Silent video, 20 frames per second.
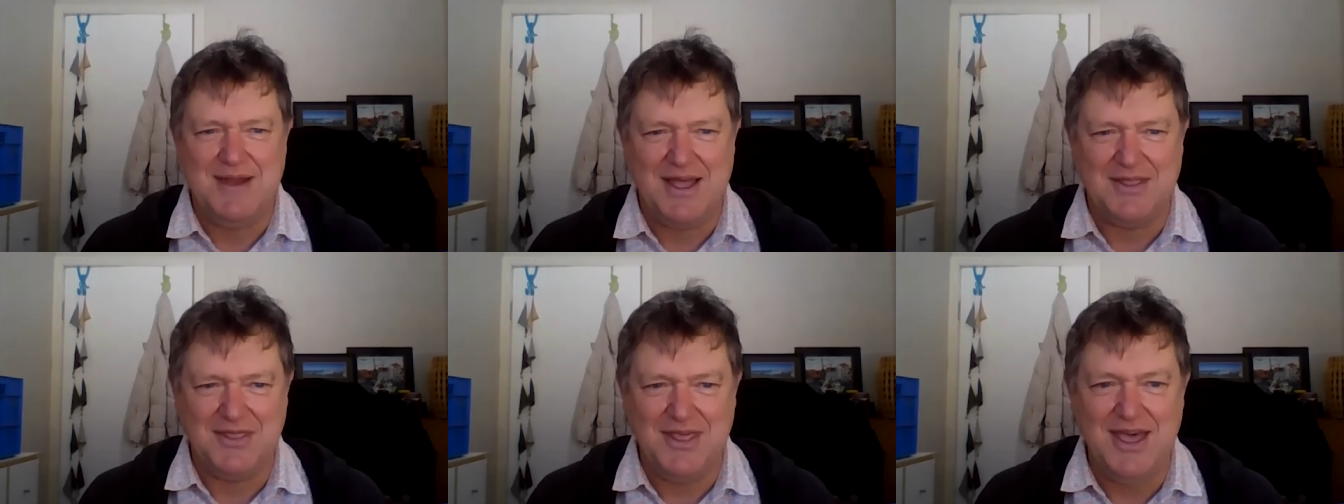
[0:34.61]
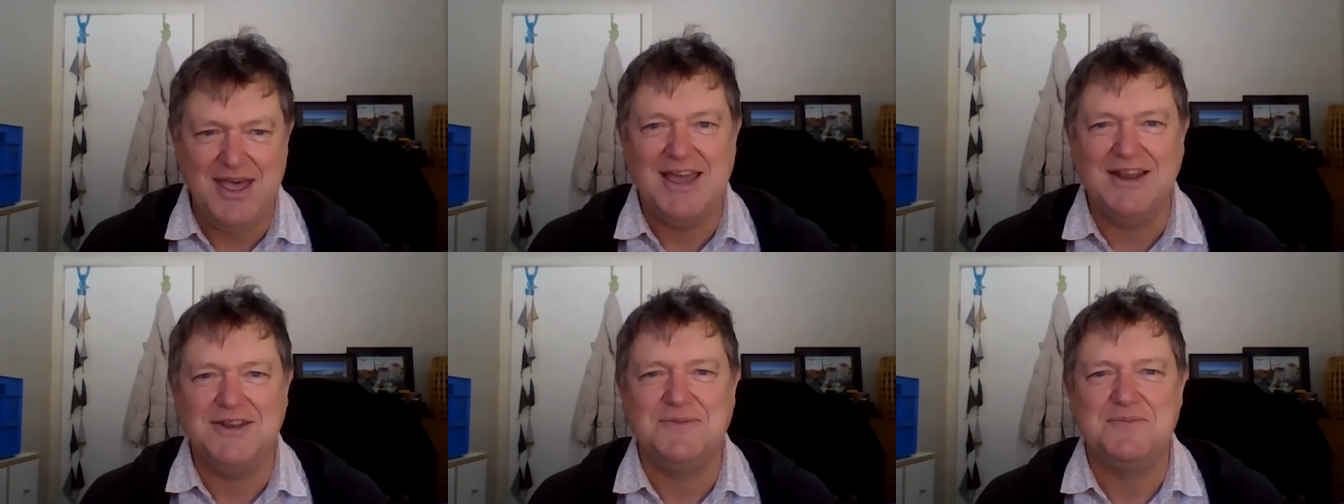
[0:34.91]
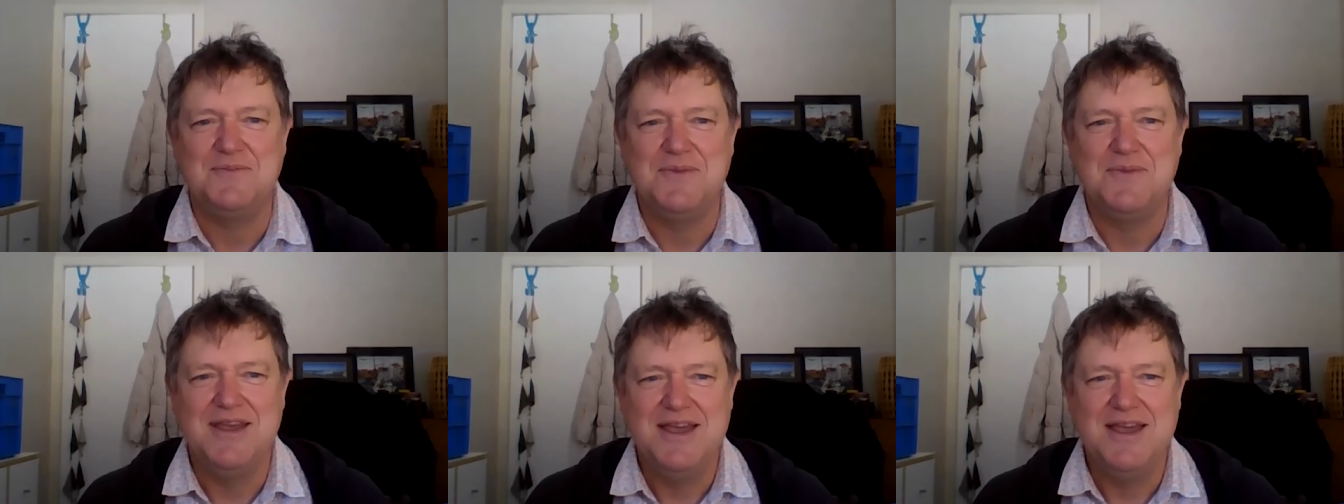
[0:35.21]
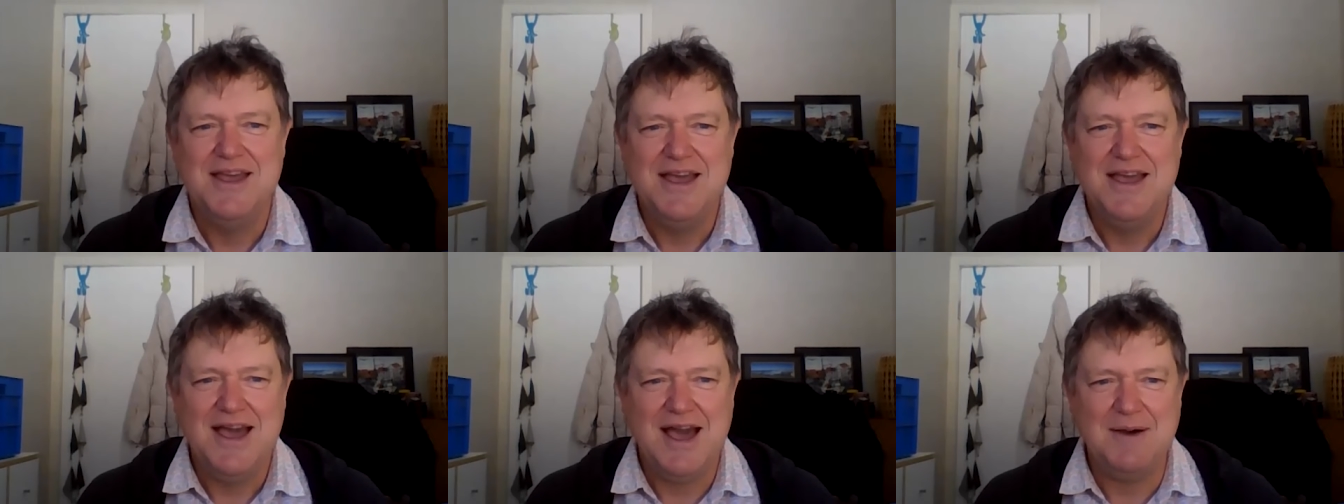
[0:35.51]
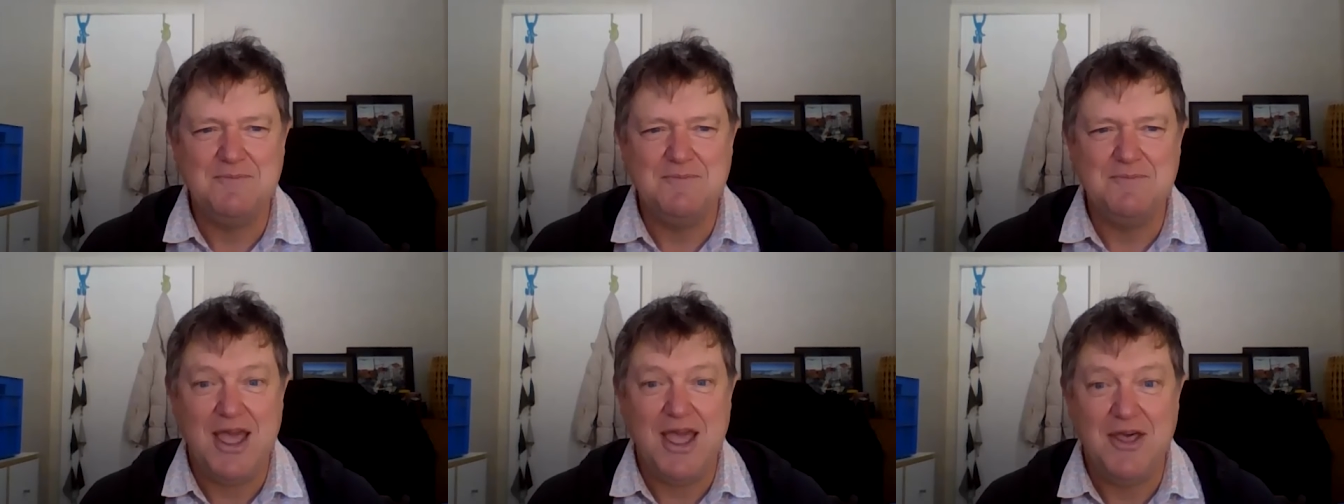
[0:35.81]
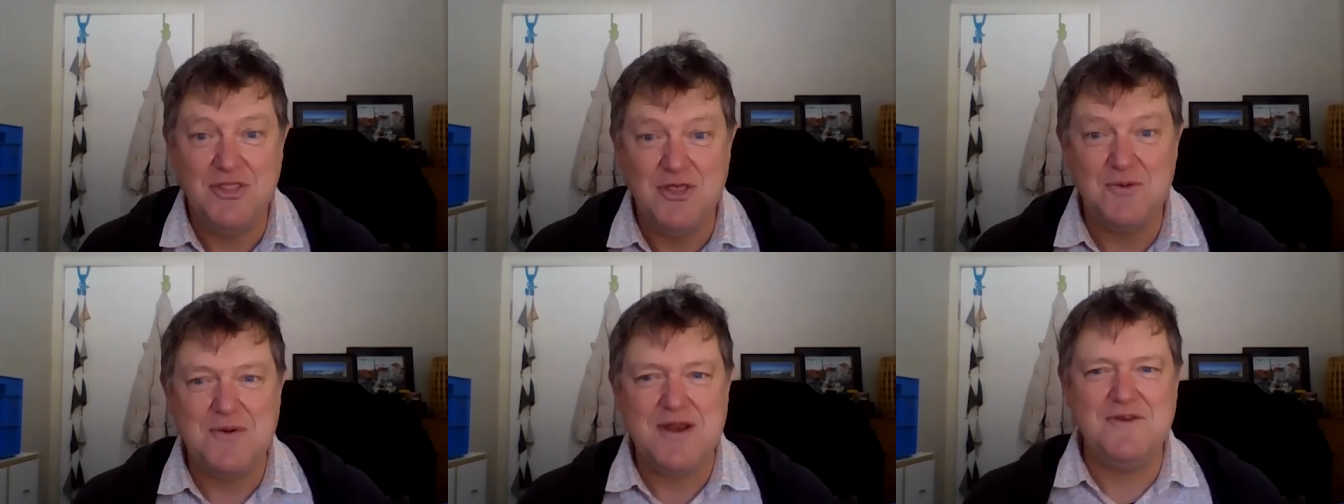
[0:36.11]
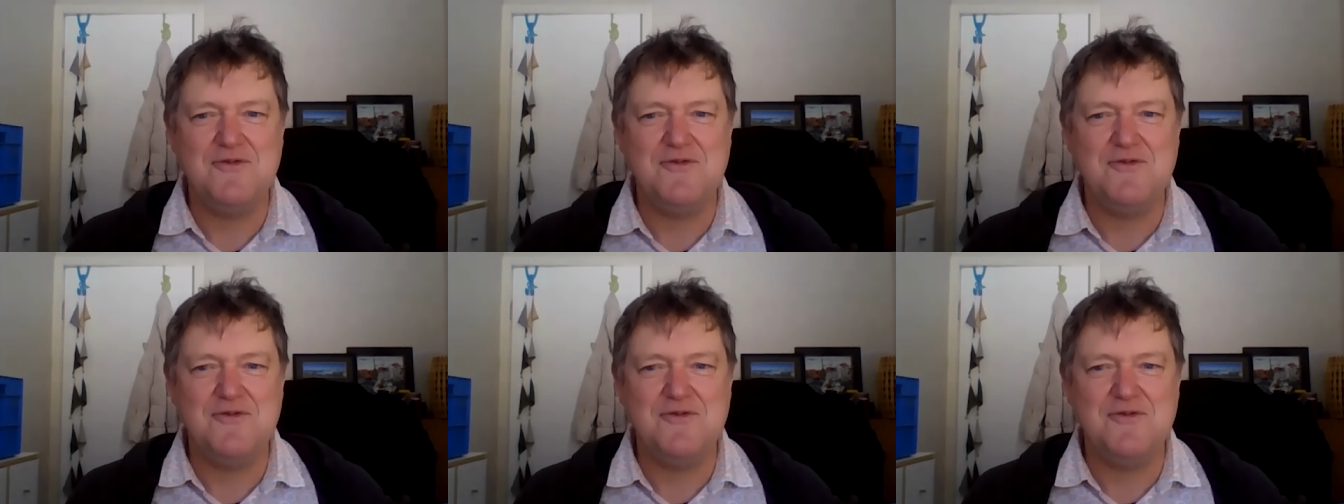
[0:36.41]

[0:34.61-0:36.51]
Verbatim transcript: about that? Um, and the